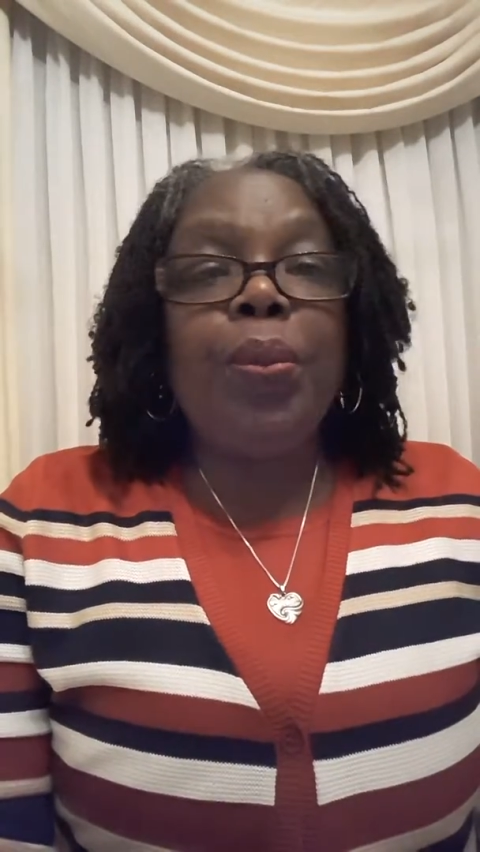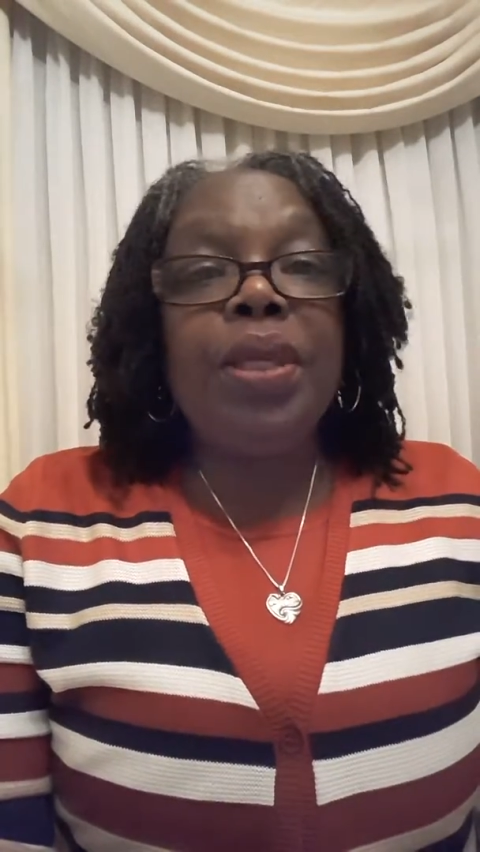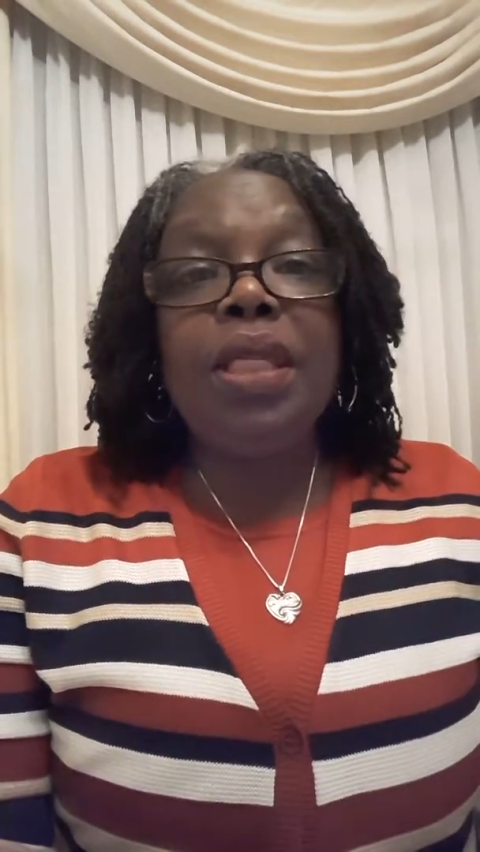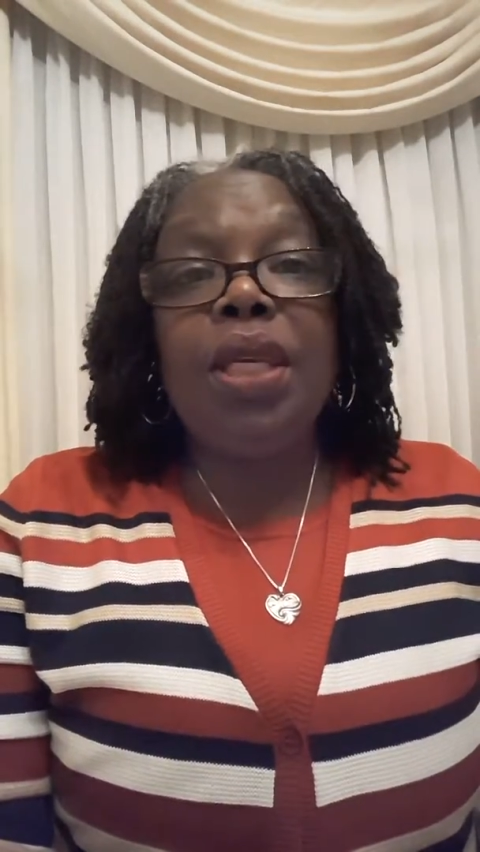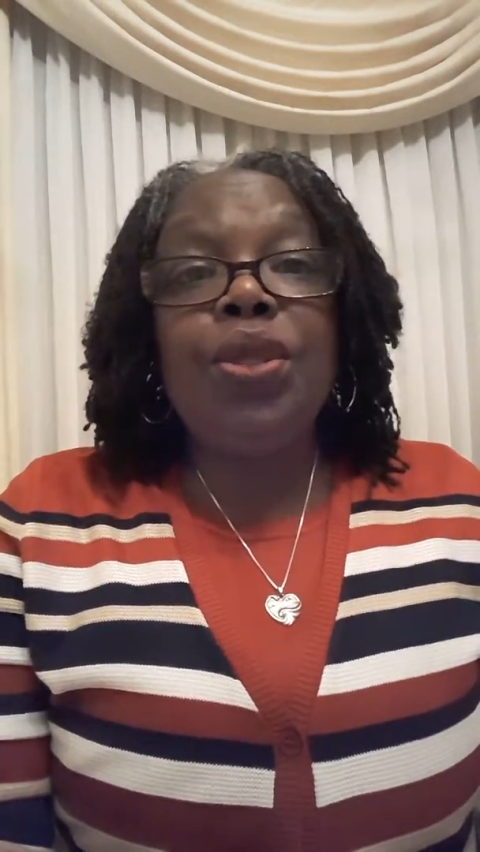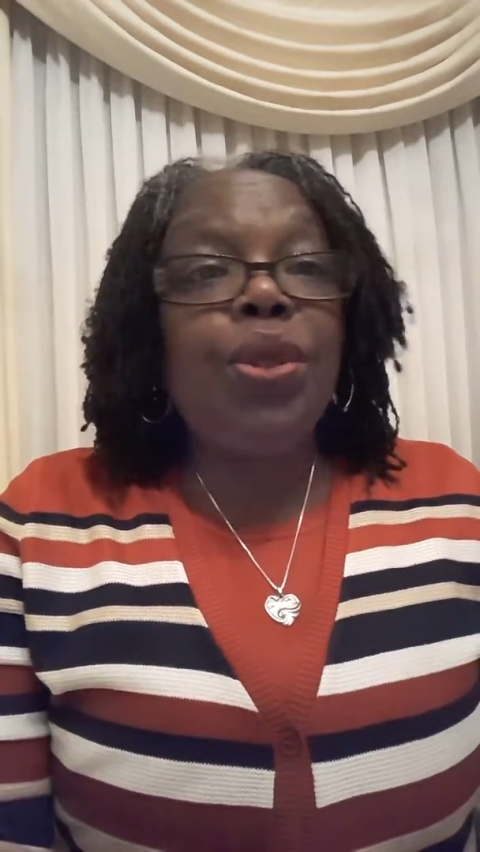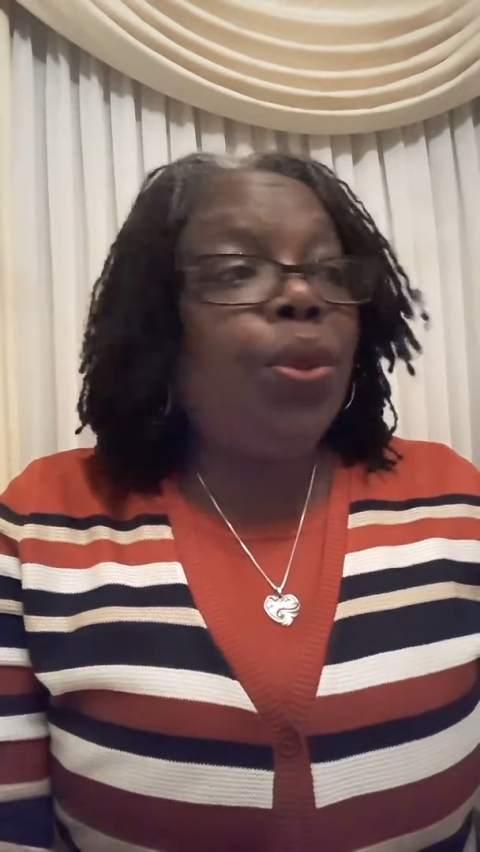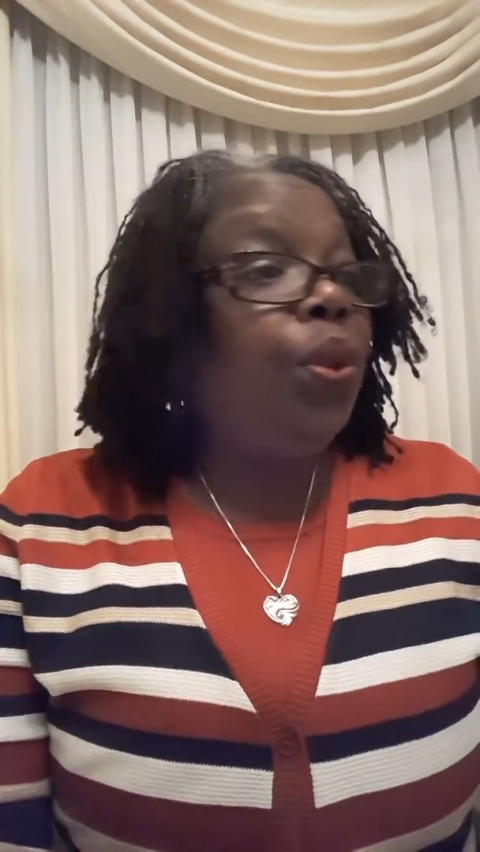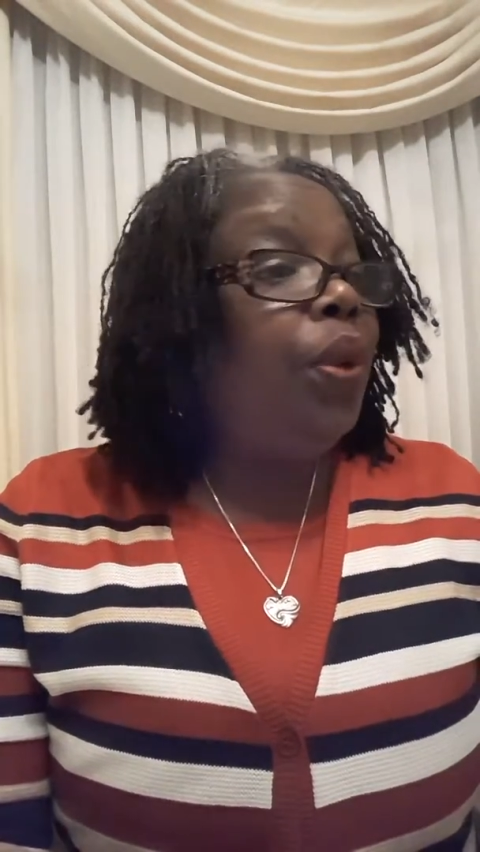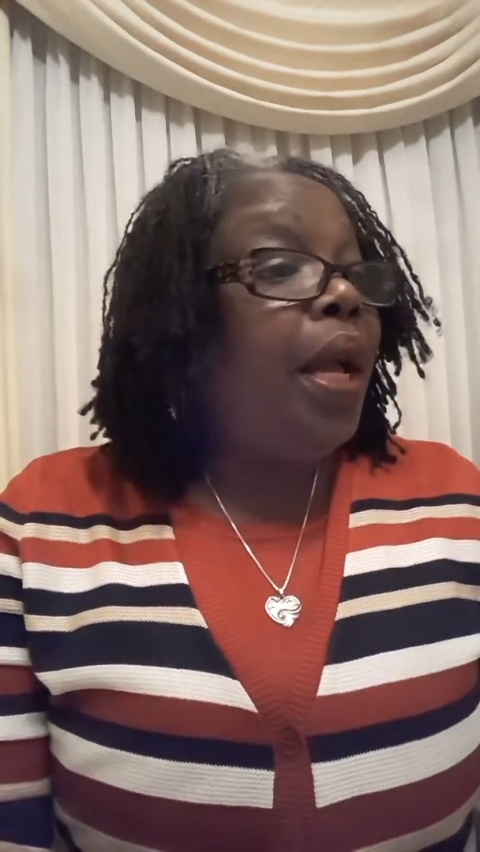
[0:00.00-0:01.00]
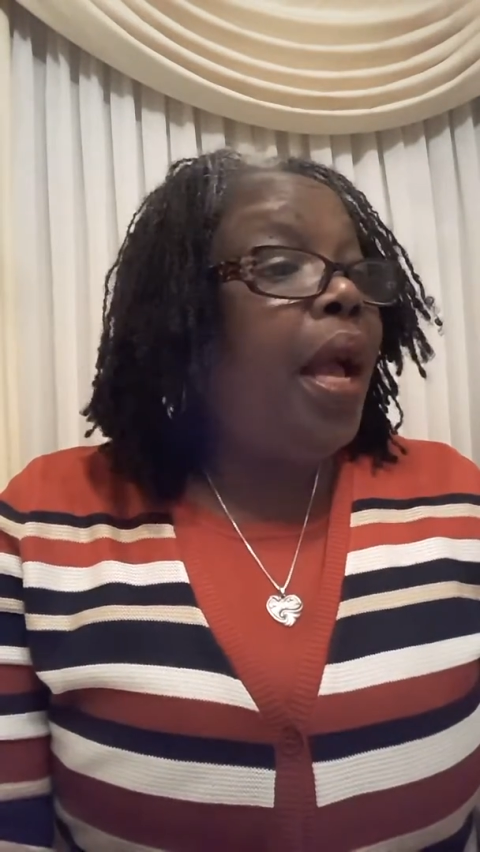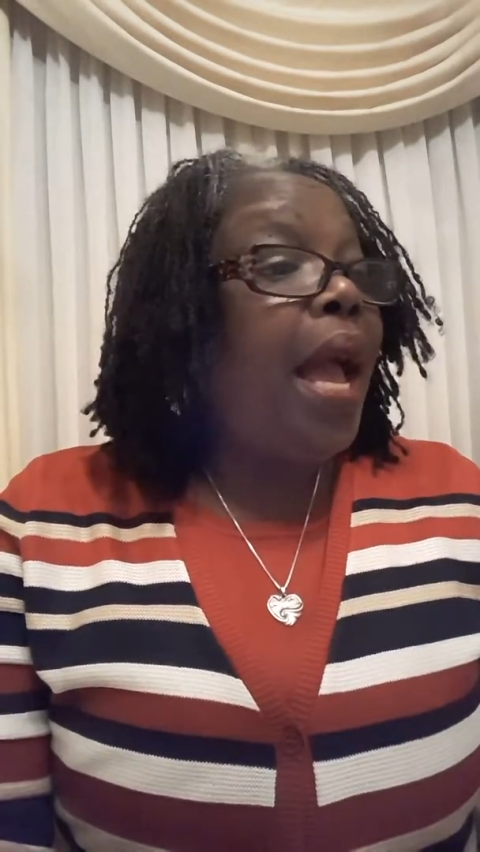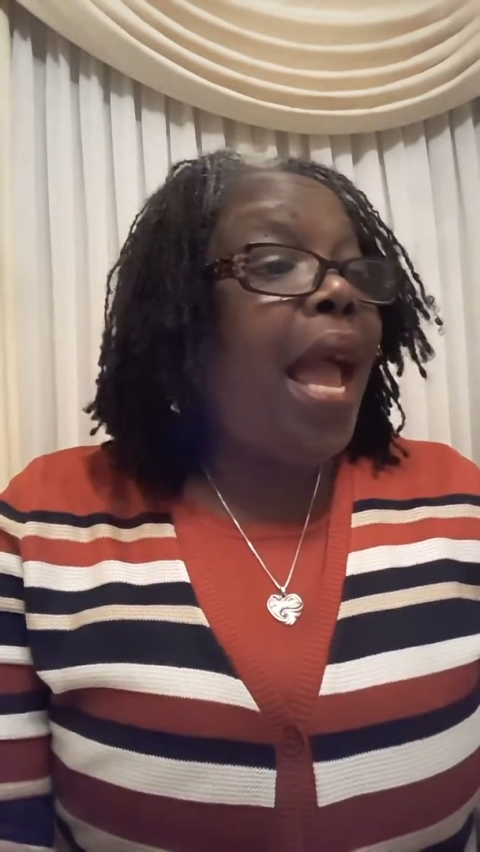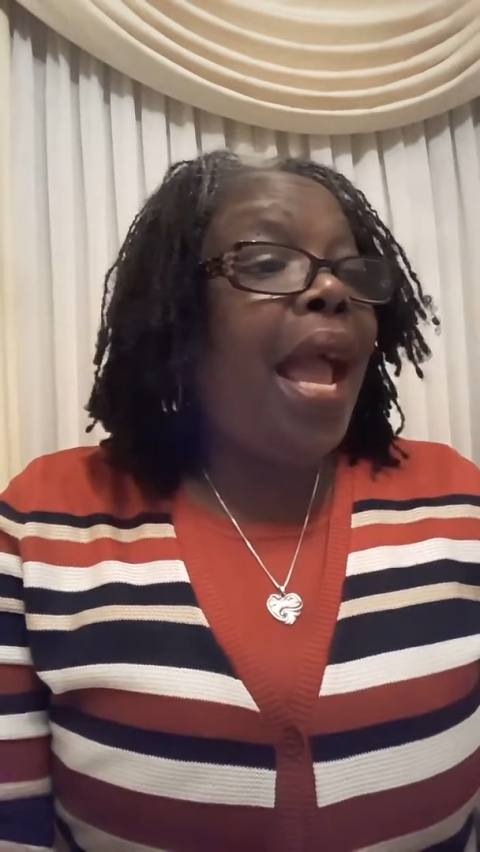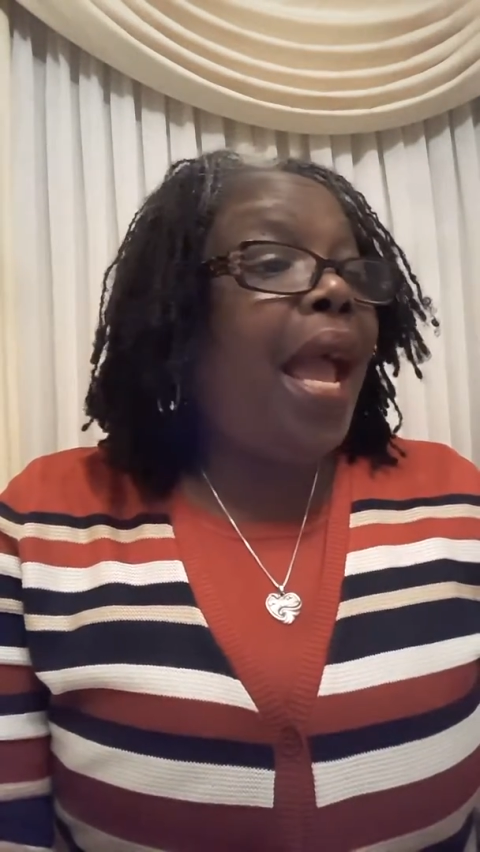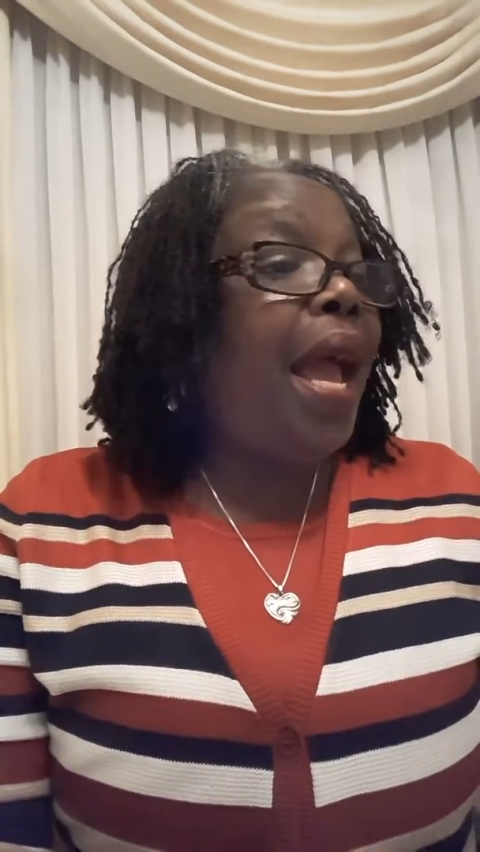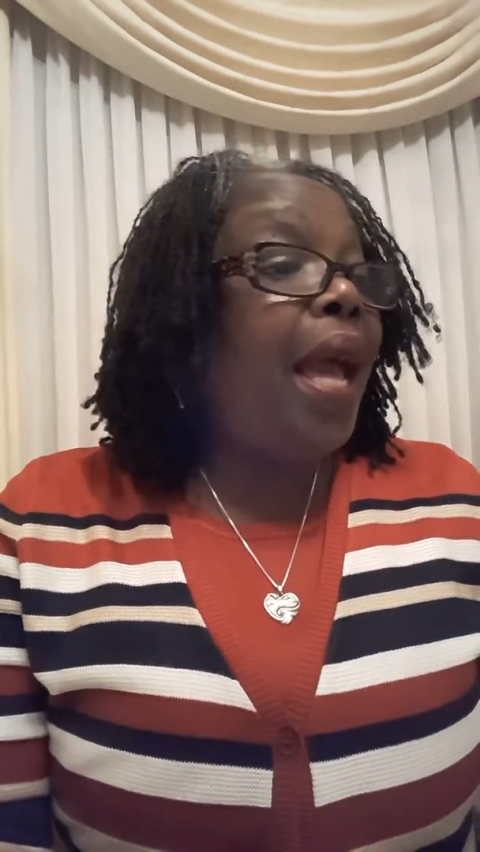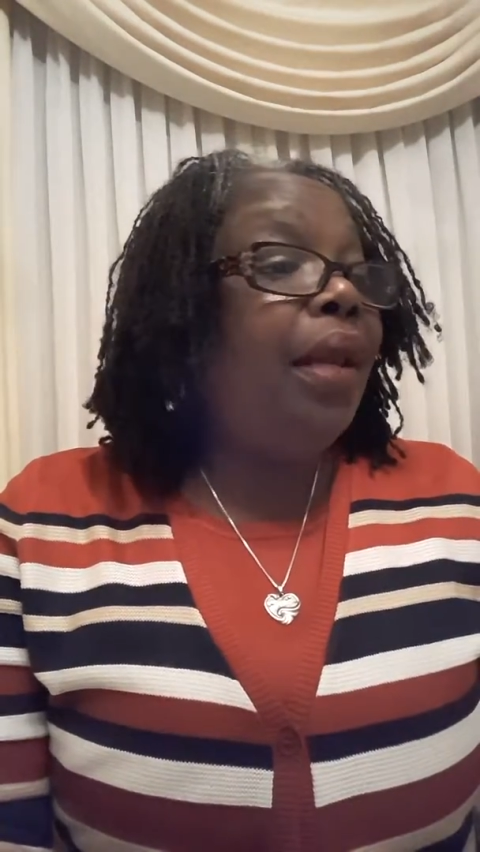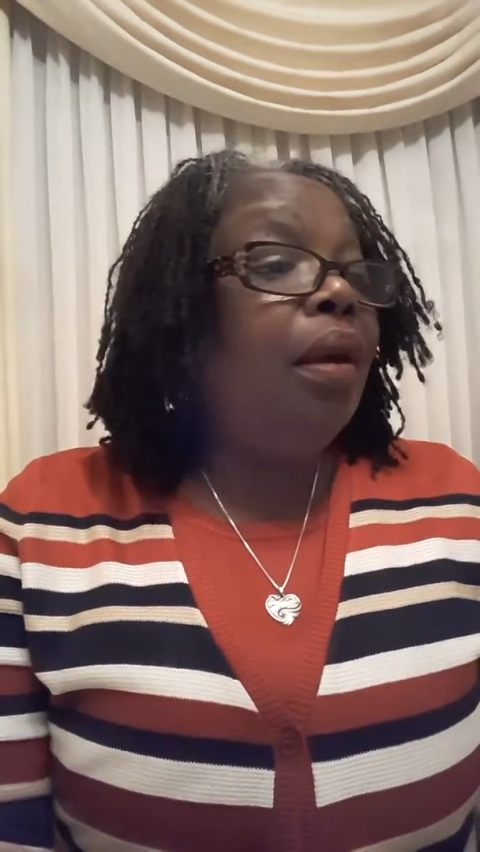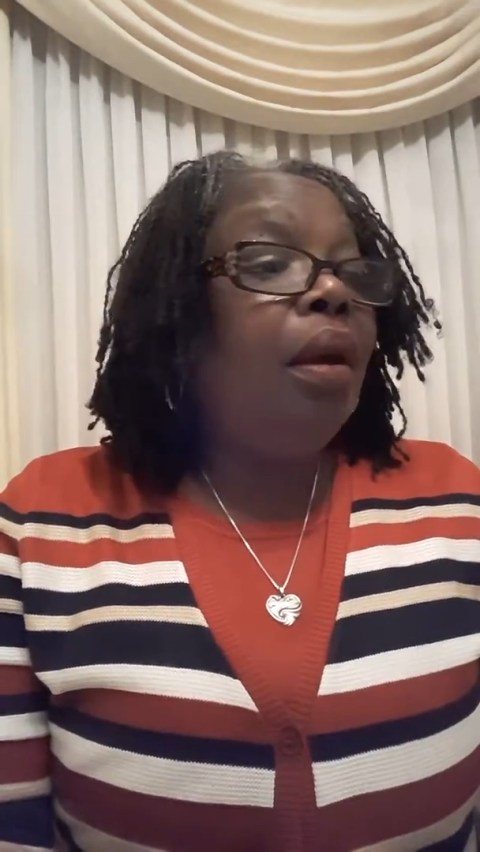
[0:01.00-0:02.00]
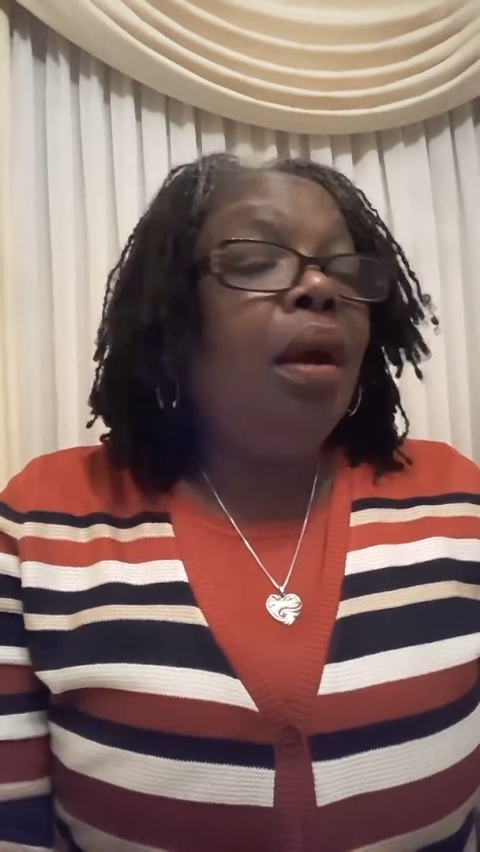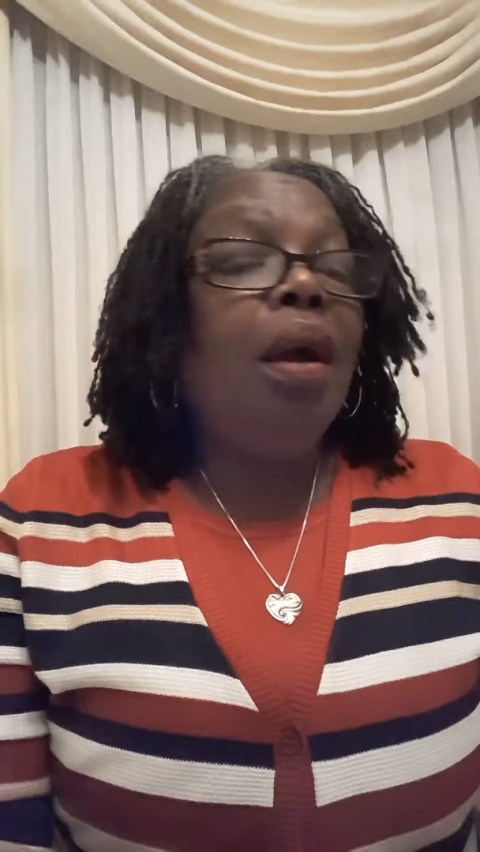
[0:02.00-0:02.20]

potential and